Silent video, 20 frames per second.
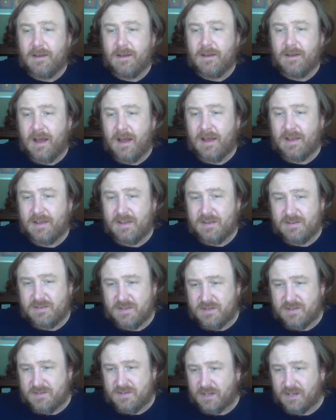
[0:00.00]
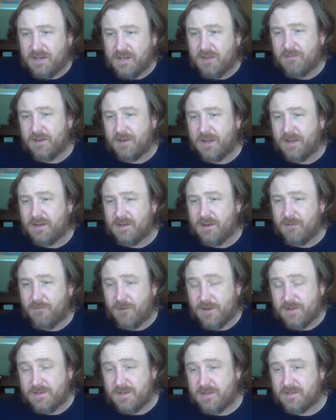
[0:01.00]
is a significant
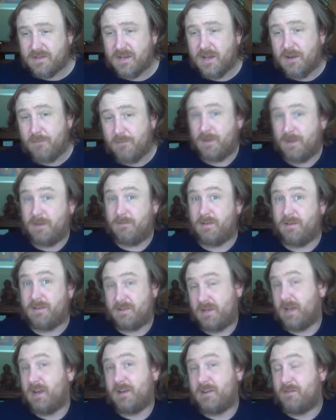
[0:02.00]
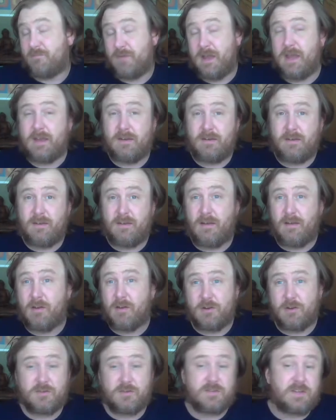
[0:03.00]
difference is going to depend on
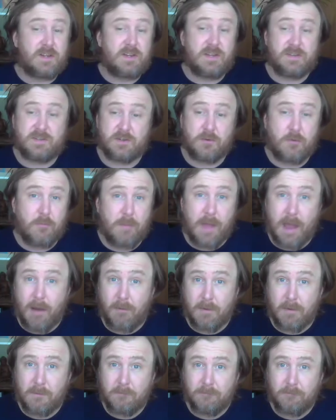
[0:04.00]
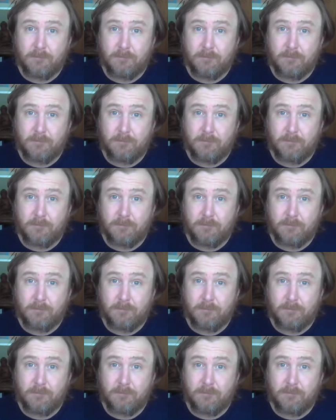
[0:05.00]
your statistical power.